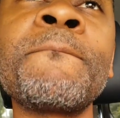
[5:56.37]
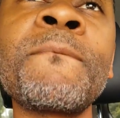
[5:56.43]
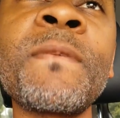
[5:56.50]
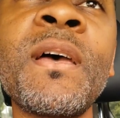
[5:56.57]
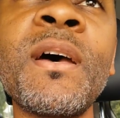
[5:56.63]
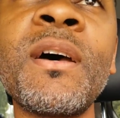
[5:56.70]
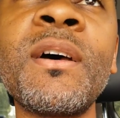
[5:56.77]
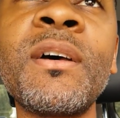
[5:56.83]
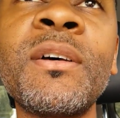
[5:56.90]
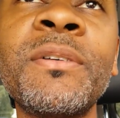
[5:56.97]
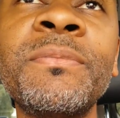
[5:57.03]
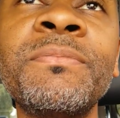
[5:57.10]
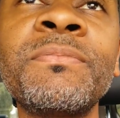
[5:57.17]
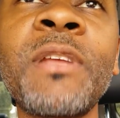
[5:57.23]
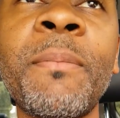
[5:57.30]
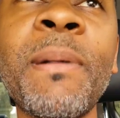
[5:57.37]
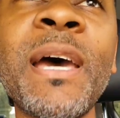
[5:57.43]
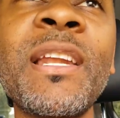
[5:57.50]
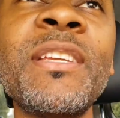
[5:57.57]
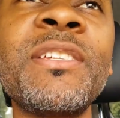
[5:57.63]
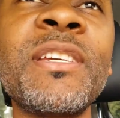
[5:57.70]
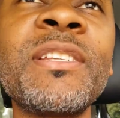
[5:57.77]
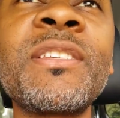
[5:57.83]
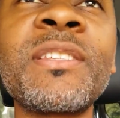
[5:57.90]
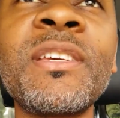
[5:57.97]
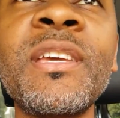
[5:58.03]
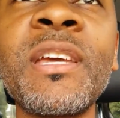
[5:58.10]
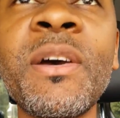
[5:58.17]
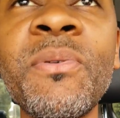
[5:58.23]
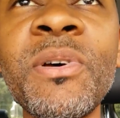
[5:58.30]
I'm out of
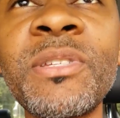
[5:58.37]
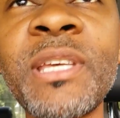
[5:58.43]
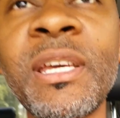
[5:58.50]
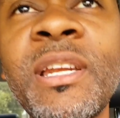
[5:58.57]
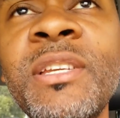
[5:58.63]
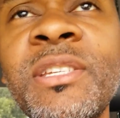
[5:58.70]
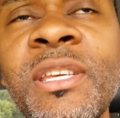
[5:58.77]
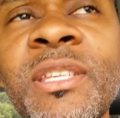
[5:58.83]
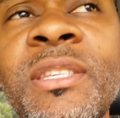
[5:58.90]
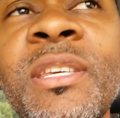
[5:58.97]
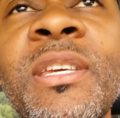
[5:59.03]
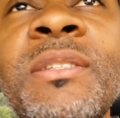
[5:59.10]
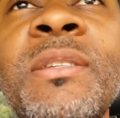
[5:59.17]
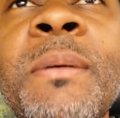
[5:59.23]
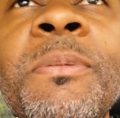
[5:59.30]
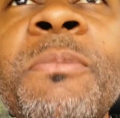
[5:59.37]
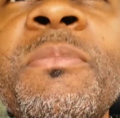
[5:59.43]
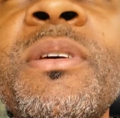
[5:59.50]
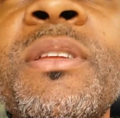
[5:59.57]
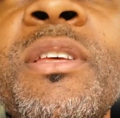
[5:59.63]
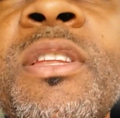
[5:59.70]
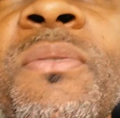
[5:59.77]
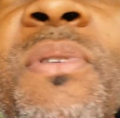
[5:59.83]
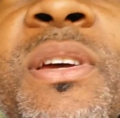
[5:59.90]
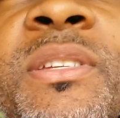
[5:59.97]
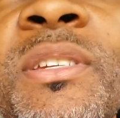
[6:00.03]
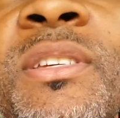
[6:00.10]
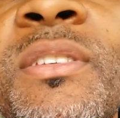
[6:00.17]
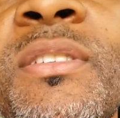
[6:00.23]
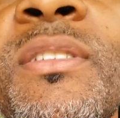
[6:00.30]
ginseng. I was taking a ginseng supplement anyway,
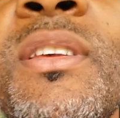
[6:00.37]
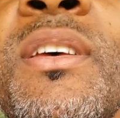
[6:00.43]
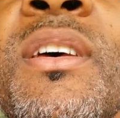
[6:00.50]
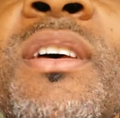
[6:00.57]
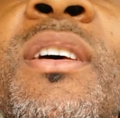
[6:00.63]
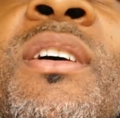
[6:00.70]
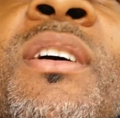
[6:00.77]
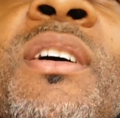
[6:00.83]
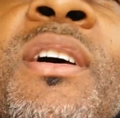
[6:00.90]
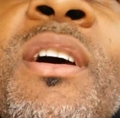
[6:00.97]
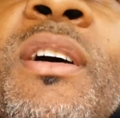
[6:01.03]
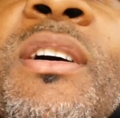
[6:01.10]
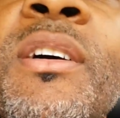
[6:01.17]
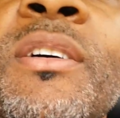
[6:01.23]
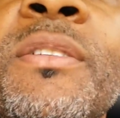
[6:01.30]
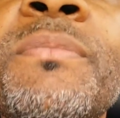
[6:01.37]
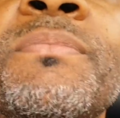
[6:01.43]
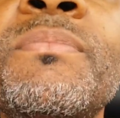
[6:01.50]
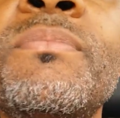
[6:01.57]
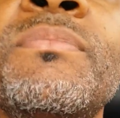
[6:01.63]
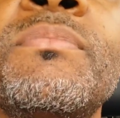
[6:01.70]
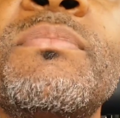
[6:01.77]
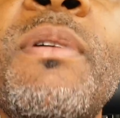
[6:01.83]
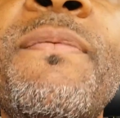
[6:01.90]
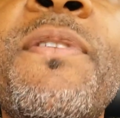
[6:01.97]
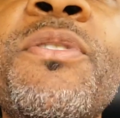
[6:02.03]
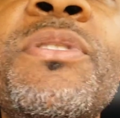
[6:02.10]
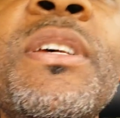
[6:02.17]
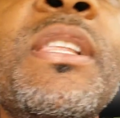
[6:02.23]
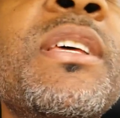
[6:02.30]
just for
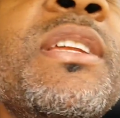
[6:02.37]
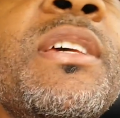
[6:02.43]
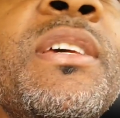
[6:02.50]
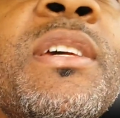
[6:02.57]
fertility